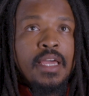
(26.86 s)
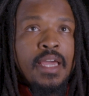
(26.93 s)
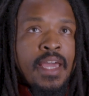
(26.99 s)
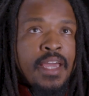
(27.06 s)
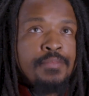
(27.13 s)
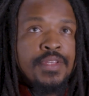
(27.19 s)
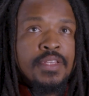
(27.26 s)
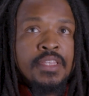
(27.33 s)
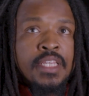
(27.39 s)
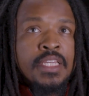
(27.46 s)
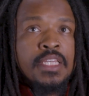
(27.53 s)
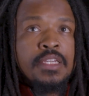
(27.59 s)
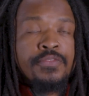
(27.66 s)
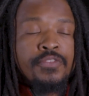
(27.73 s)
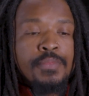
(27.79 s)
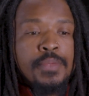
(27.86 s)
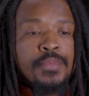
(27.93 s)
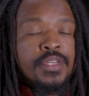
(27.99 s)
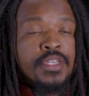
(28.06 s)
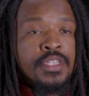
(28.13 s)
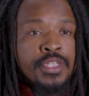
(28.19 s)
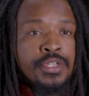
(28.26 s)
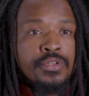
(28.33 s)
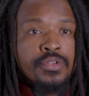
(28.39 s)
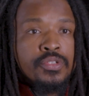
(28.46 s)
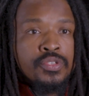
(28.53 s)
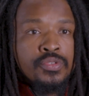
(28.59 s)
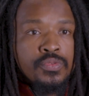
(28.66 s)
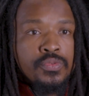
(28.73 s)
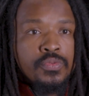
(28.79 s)
had been thinking for maybe a year or
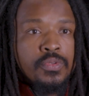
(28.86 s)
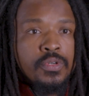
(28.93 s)
two